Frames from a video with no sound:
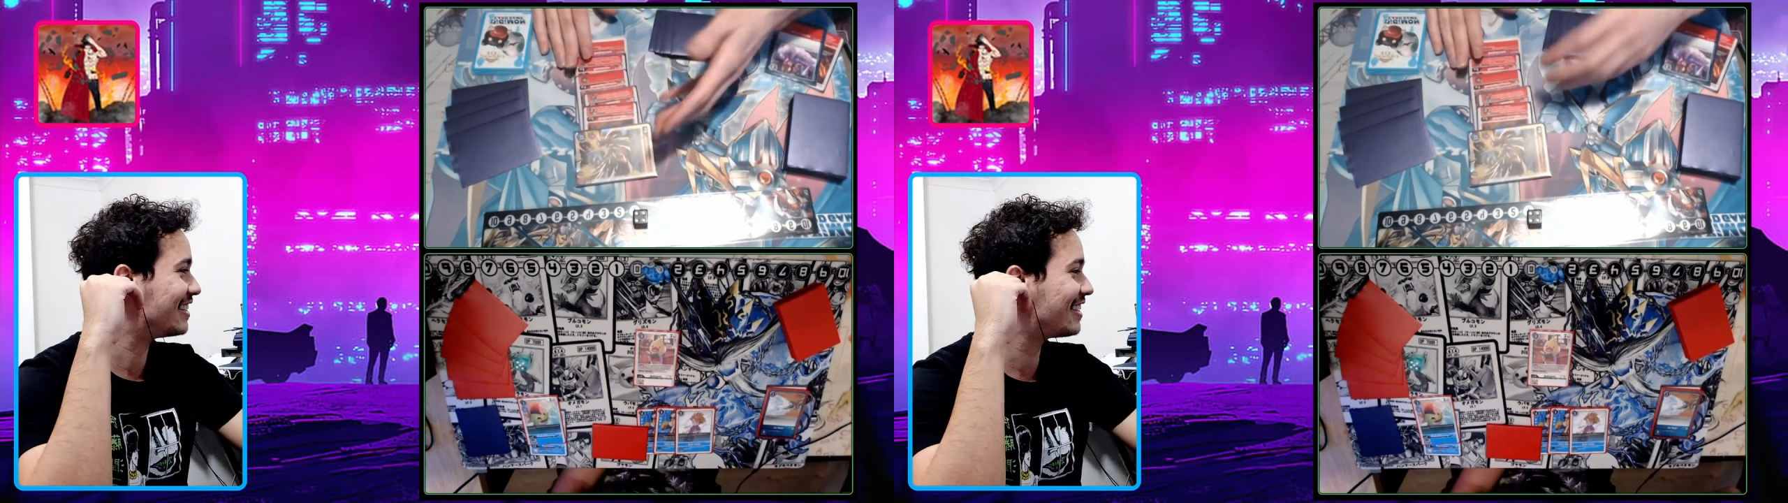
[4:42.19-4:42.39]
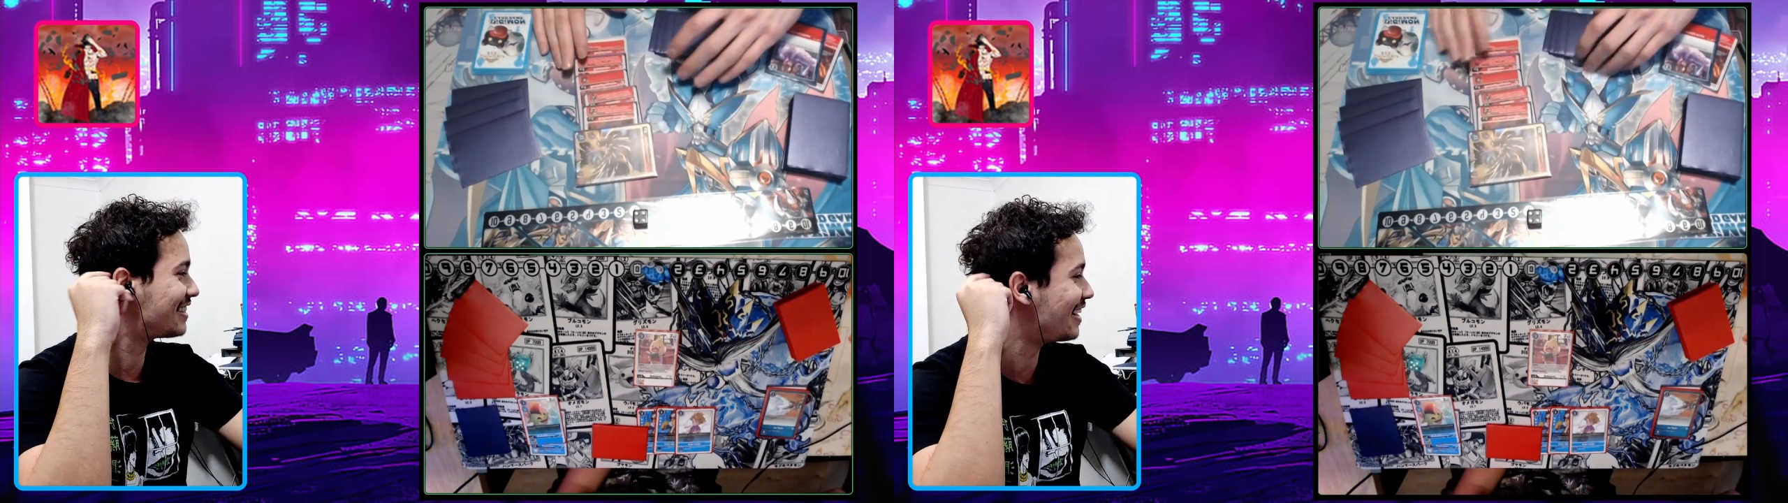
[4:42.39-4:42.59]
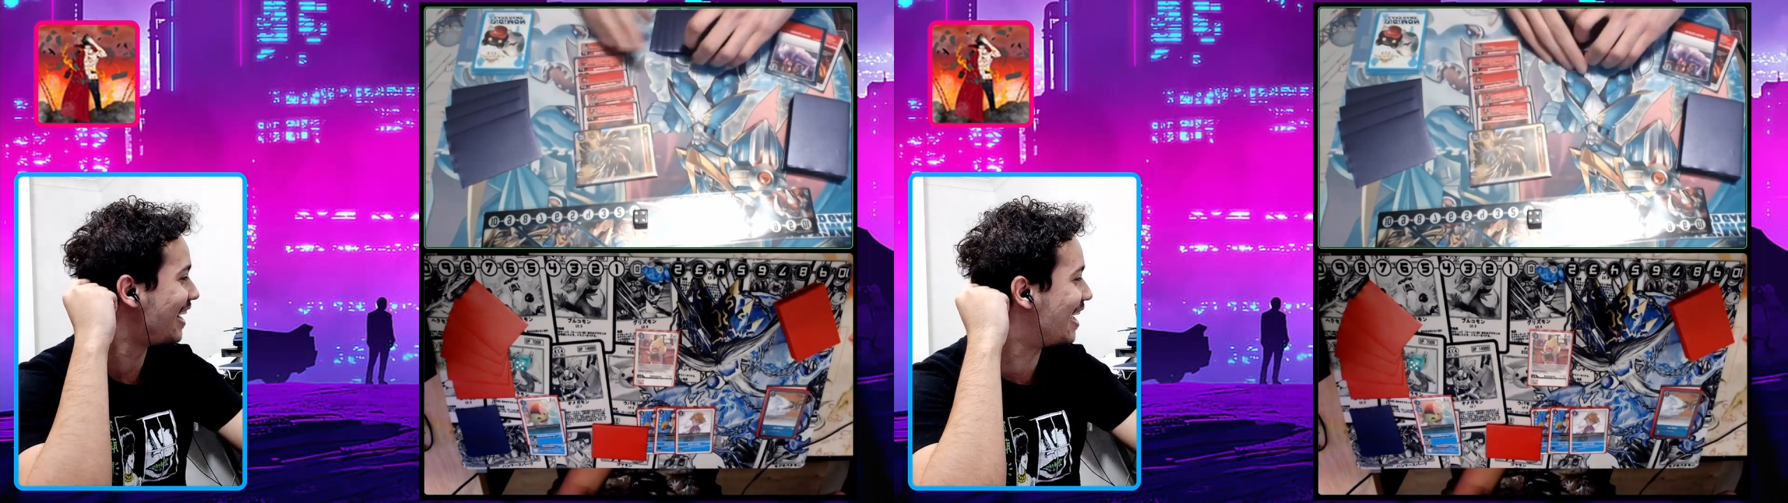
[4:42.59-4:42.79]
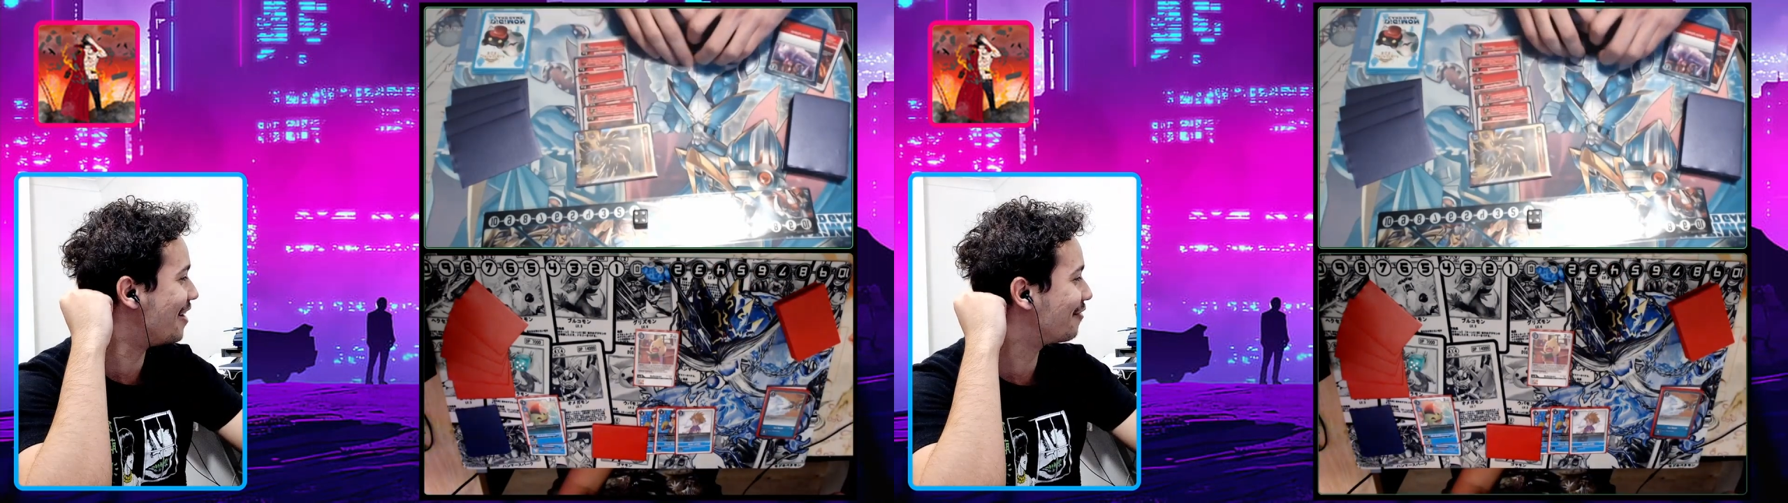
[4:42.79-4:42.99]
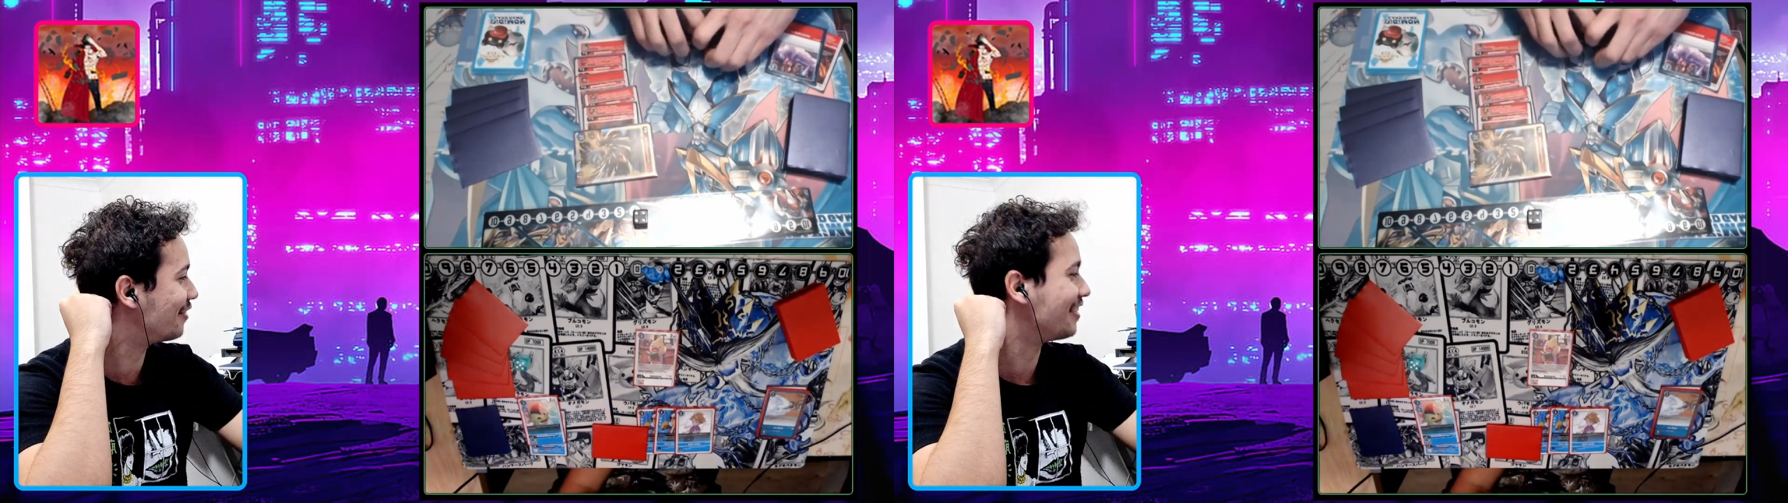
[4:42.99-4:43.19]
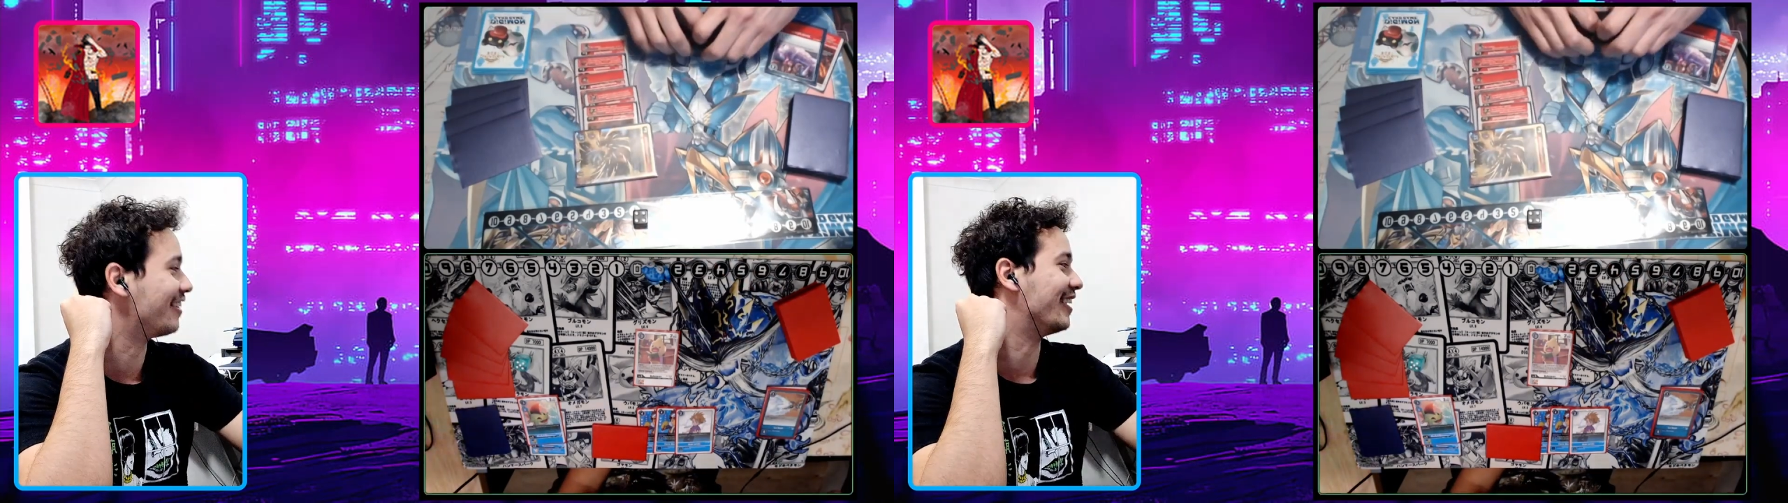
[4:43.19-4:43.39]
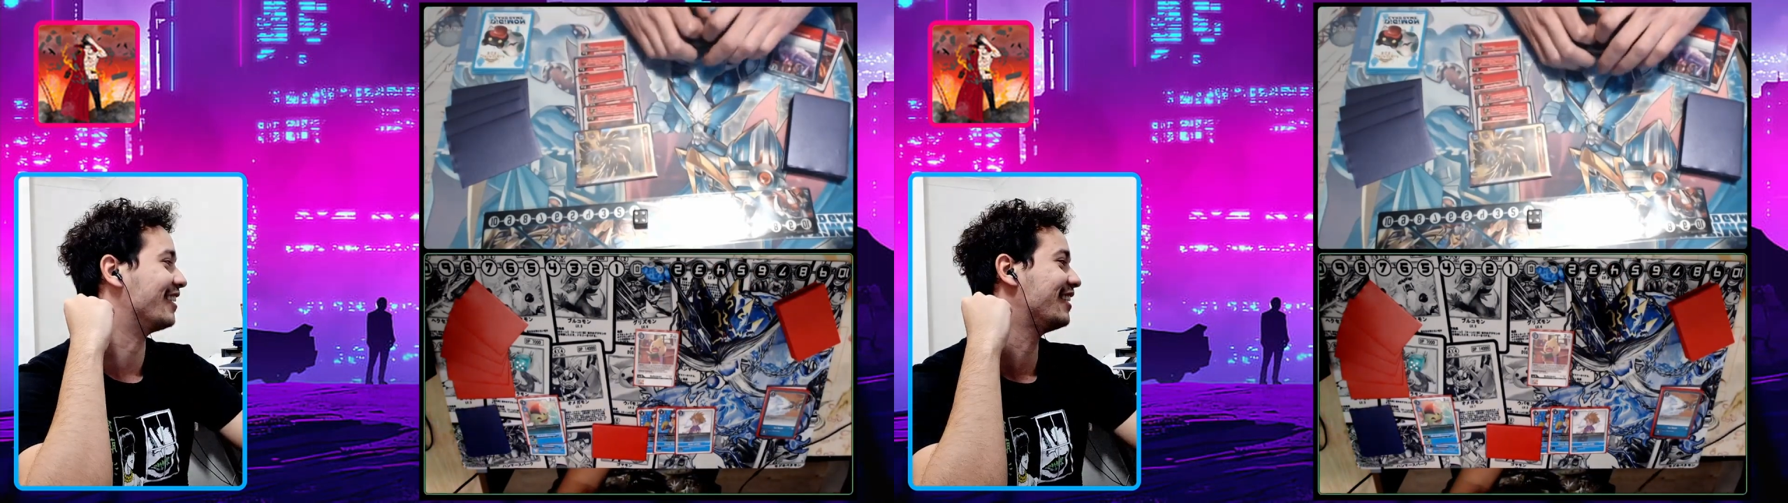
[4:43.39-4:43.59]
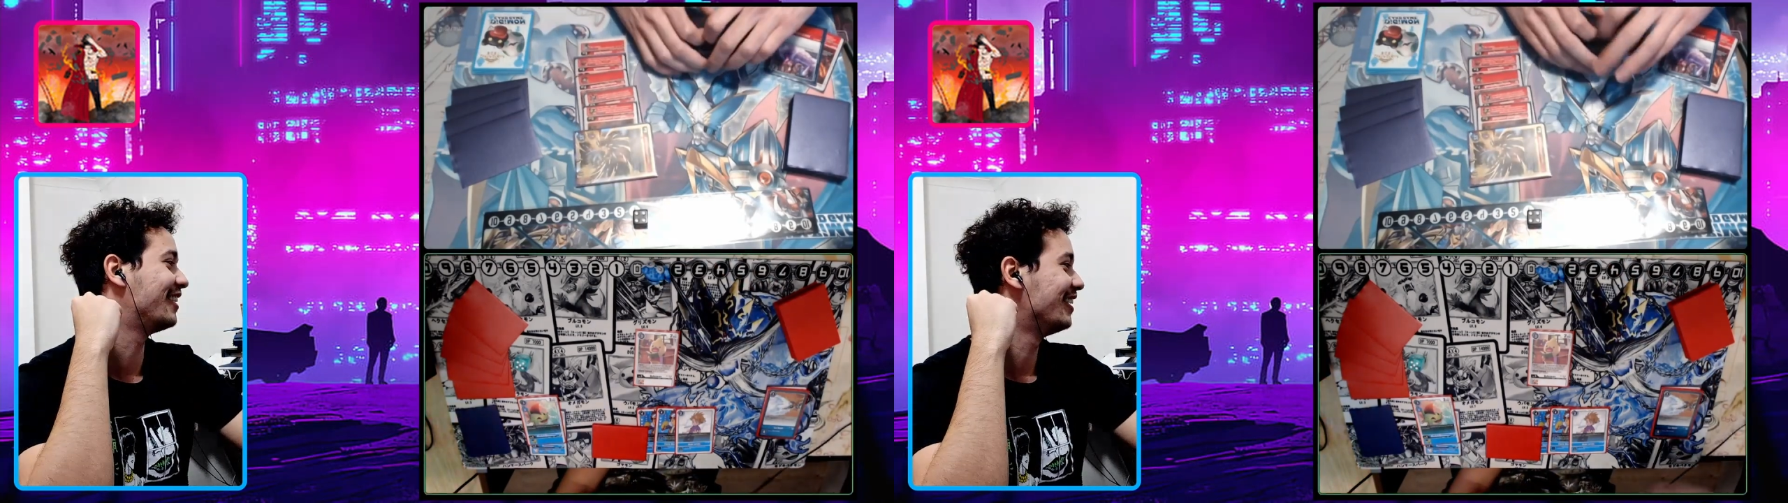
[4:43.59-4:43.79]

He just had everything.